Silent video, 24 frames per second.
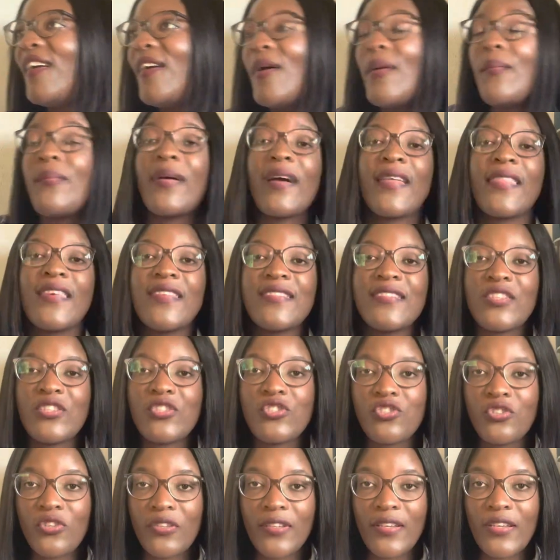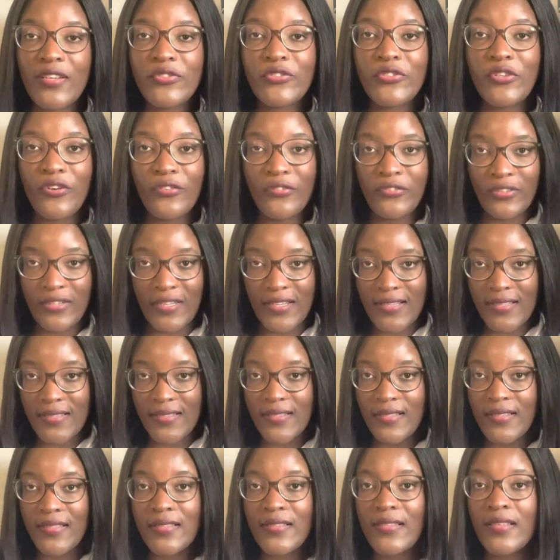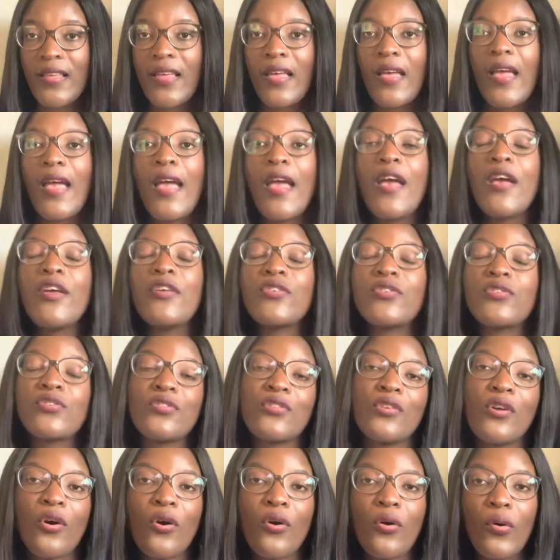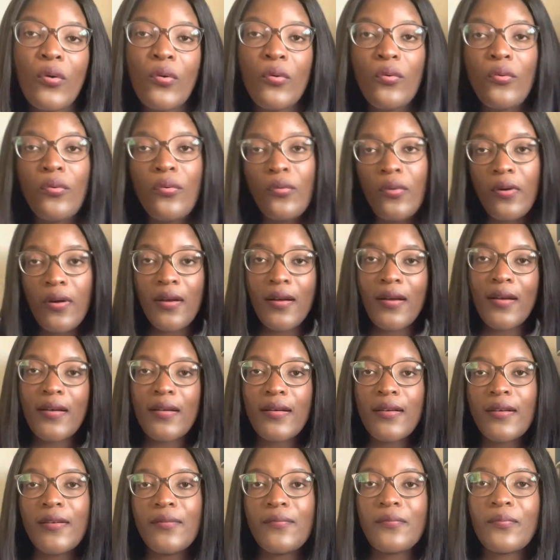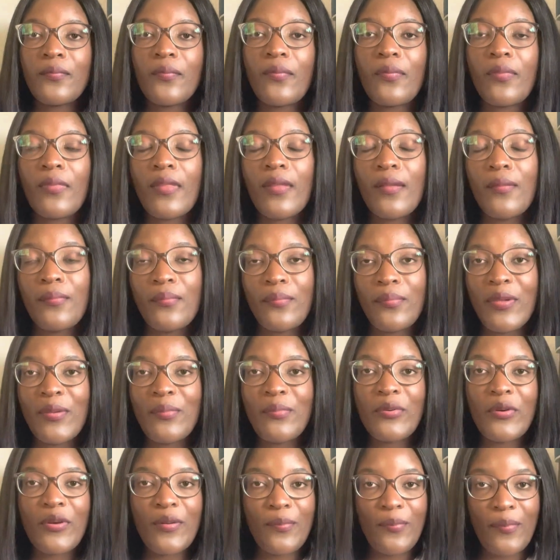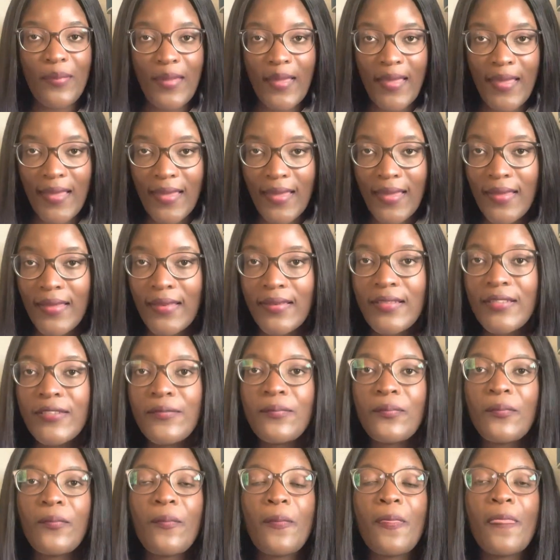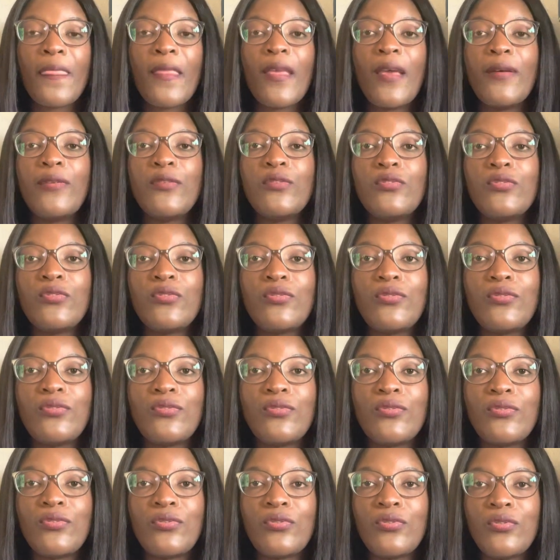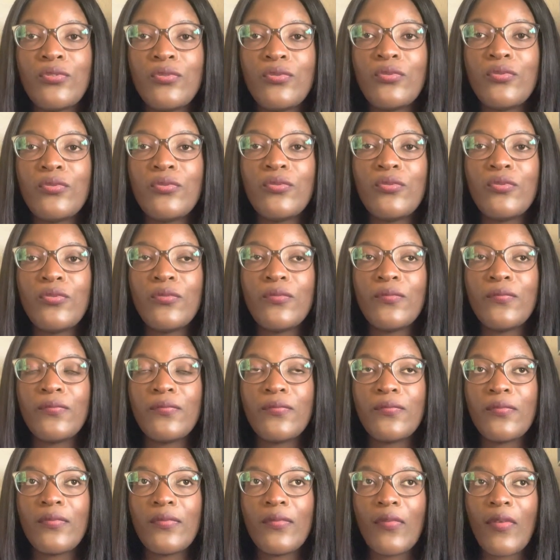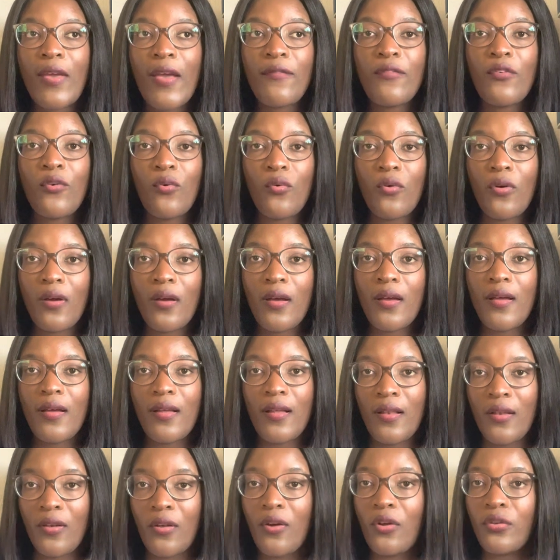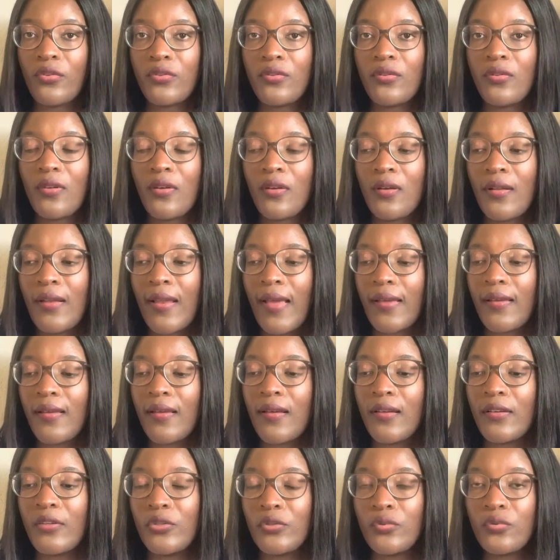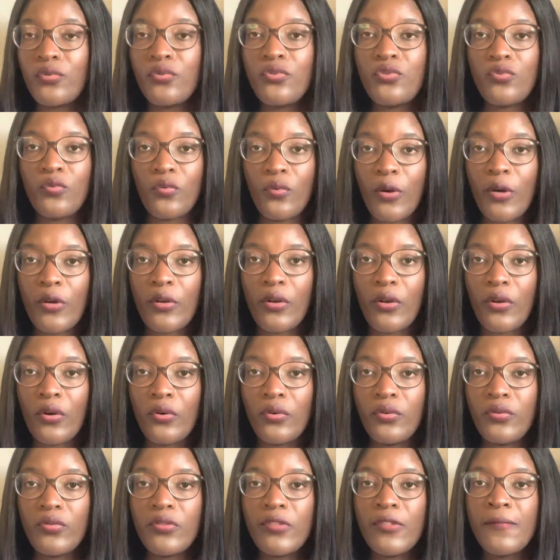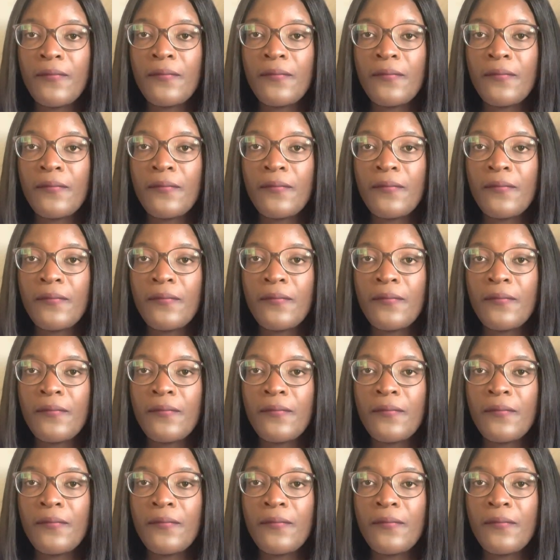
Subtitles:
but there's a shortage of nurses. So be prepared to have a lot, like a huge workload.